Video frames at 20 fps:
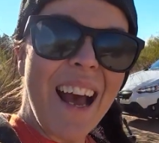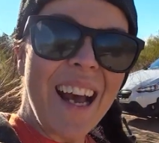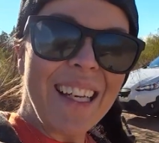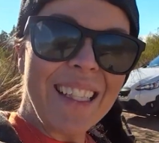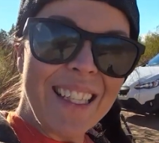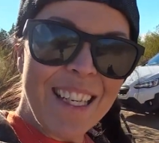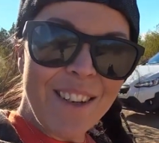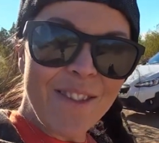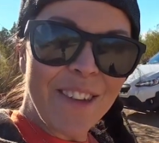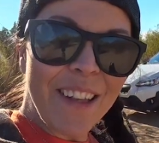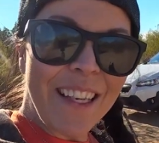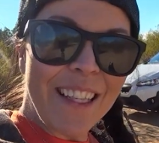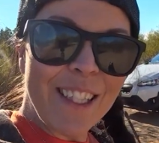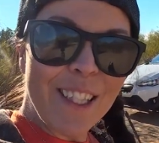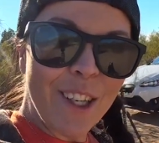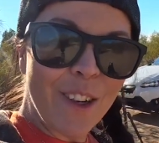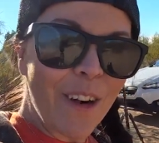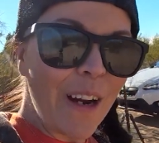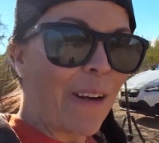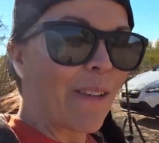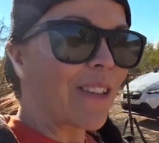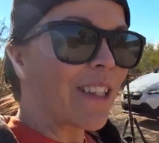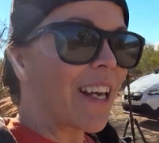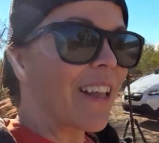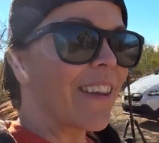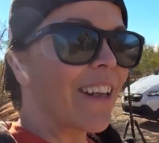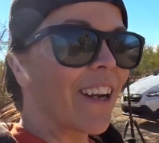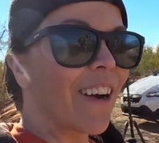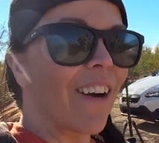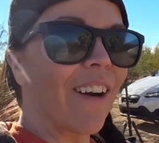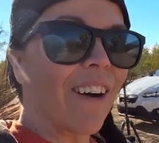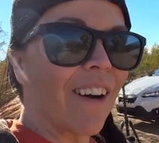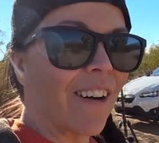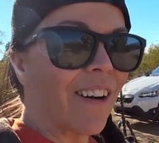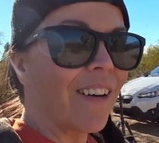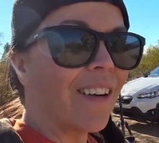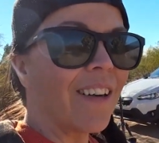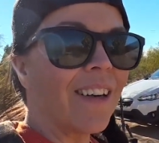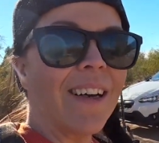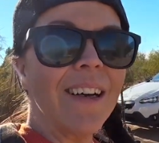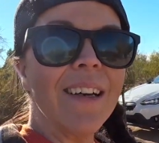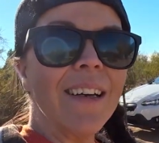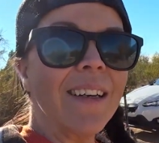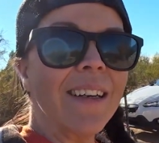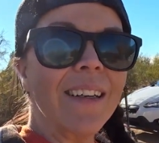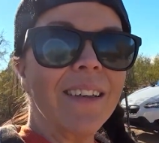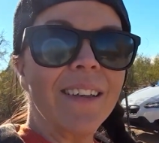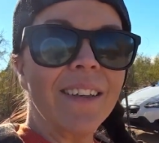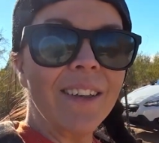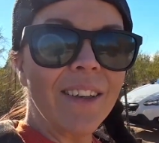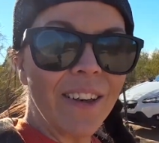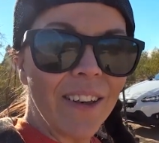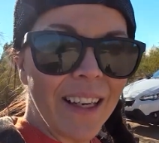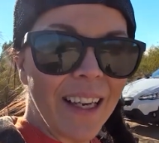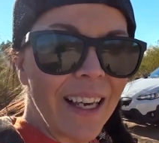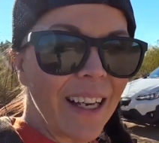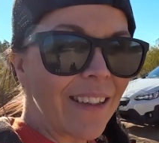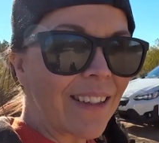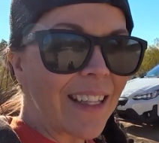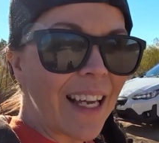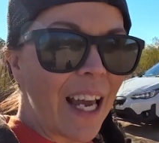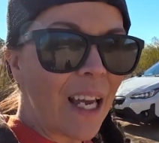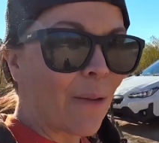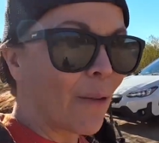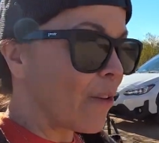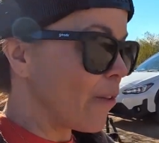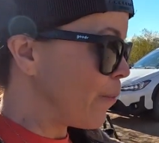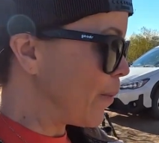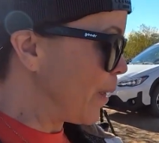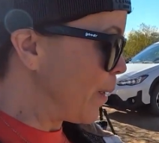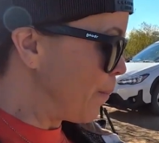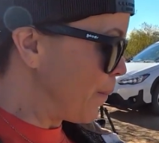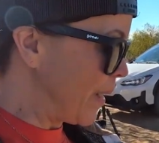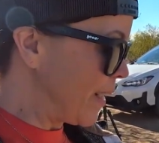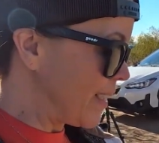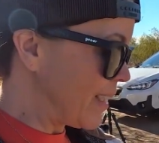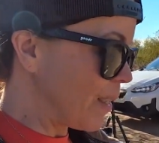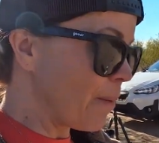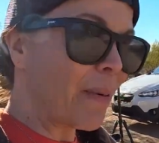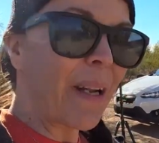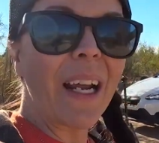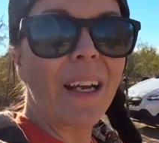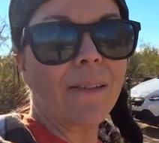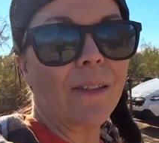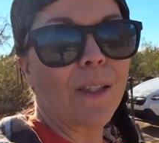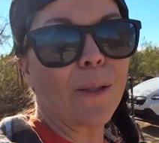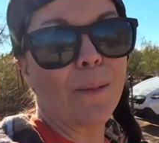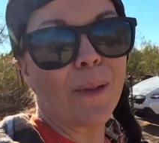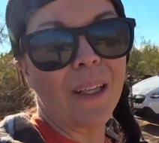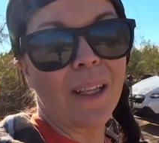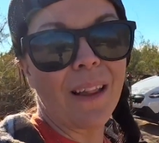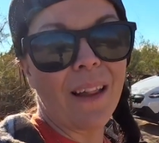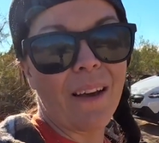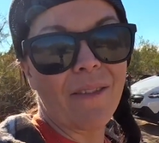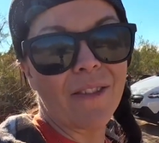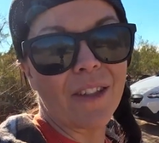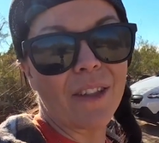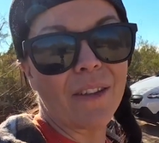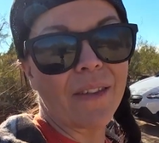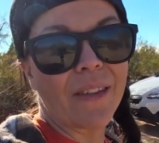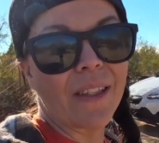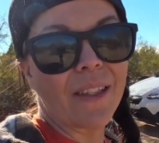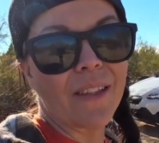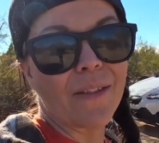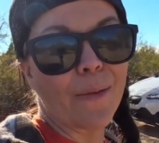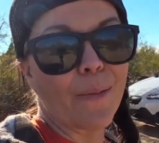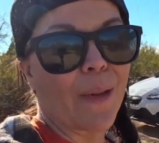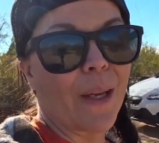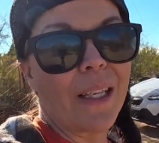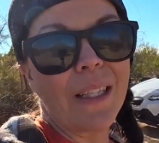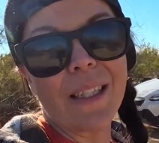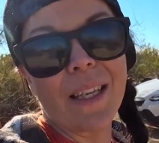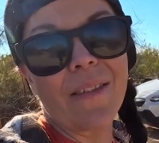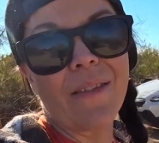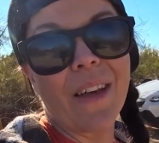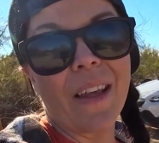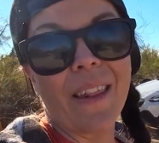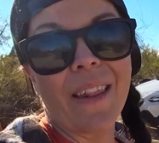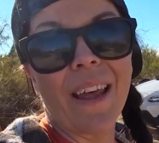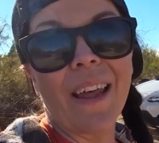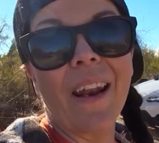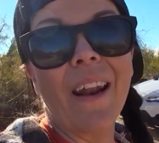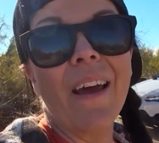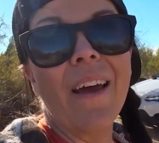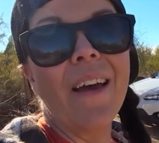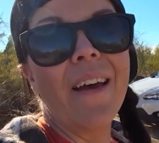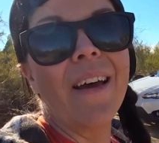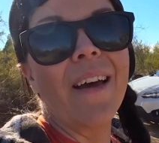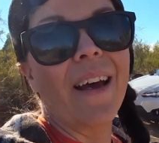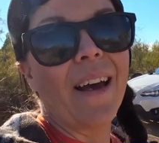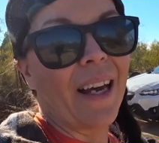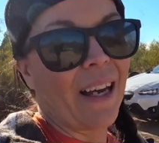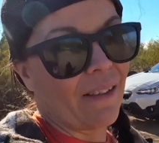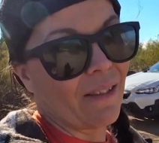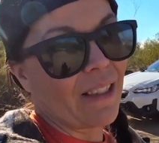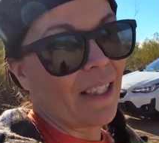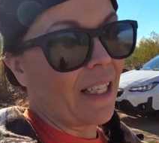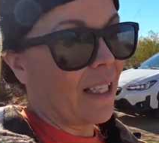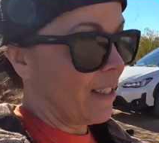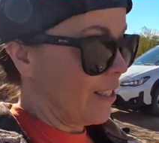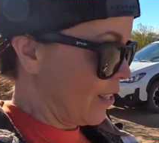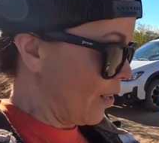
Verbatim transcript: I didn't realize the grate was on there. Oh, cooking outside would have been amazing, but I have so many leftovers from Thanksgiving that I have to eat.